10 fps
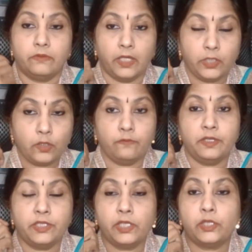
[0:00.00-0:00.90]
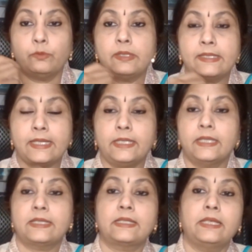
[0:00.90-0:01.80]
in your vision, you will see
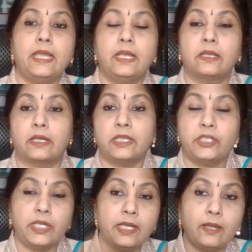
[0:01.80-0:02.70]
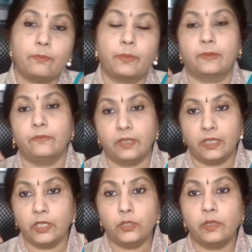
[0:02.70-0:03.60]
the snake rushing up
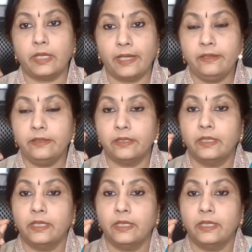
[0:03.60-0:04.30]
into your head,